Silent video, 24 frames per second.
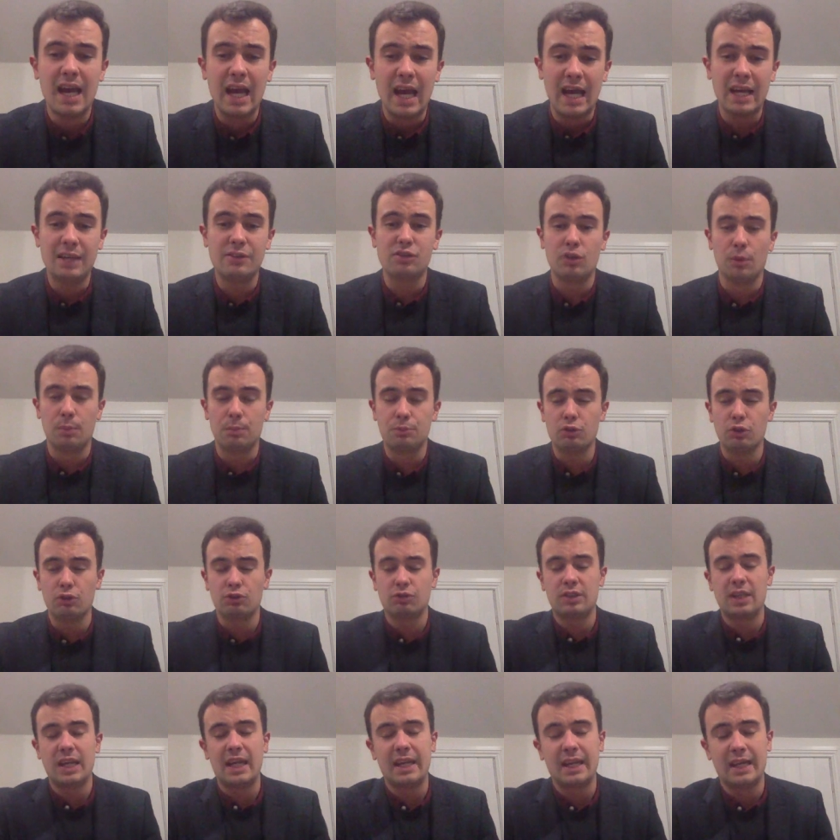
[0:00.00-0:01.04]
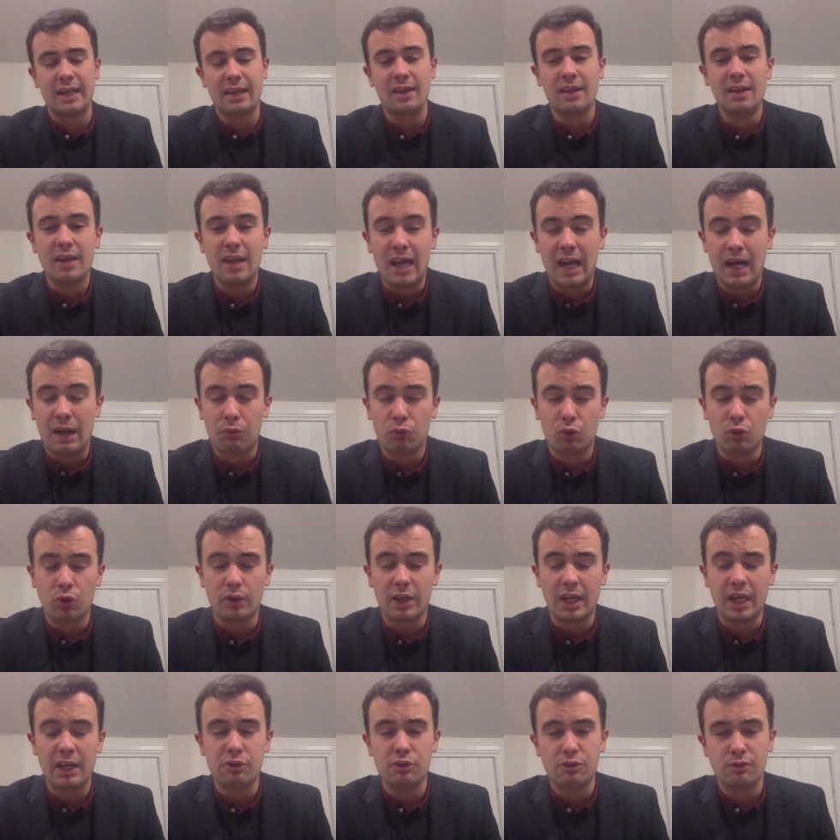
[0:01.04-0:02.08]
Ended up just getting uh,
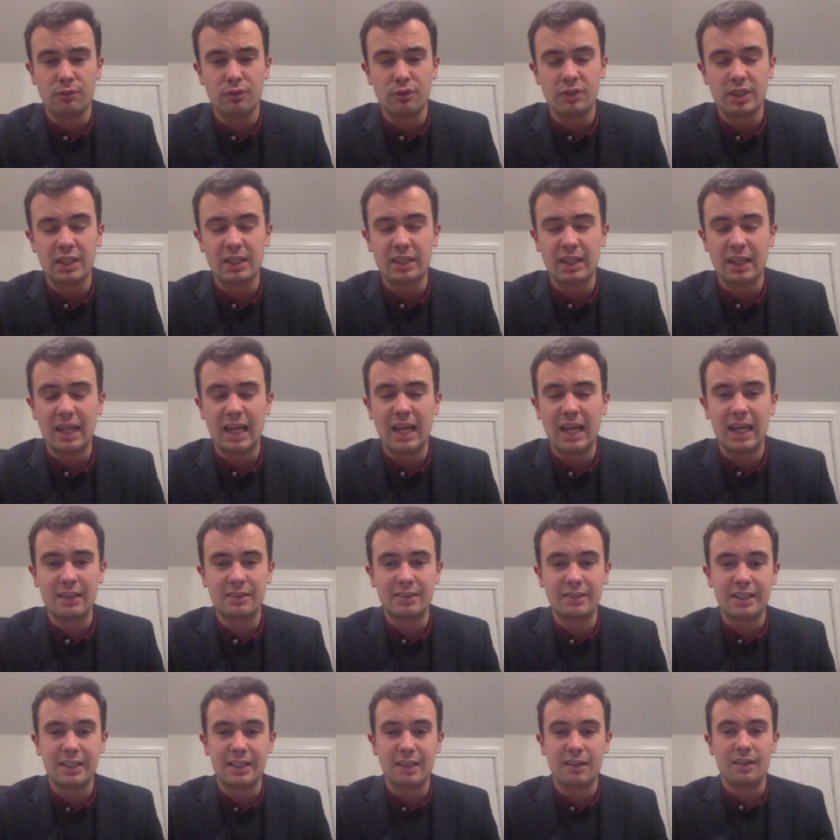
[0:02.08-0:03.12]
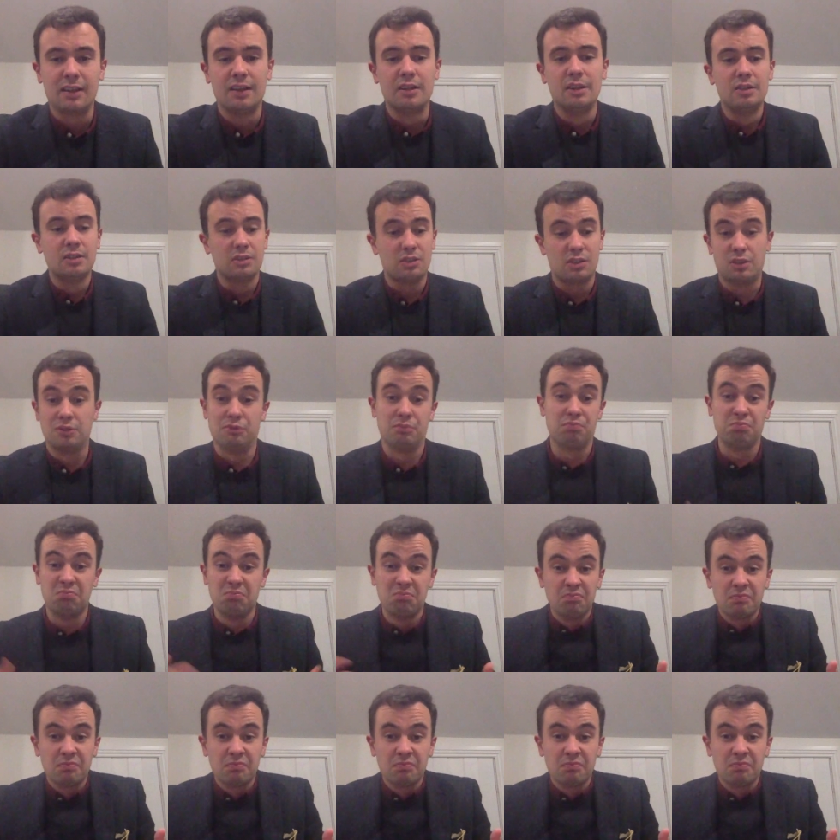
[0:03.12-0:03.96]
run out of it in the last little kind of